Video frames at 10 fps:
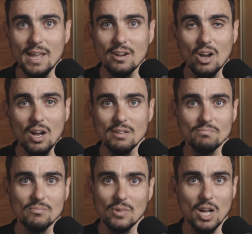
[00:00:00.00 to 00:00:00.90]
And I
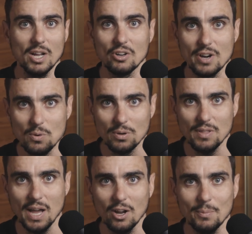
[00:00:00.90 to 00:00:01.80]
agree with that.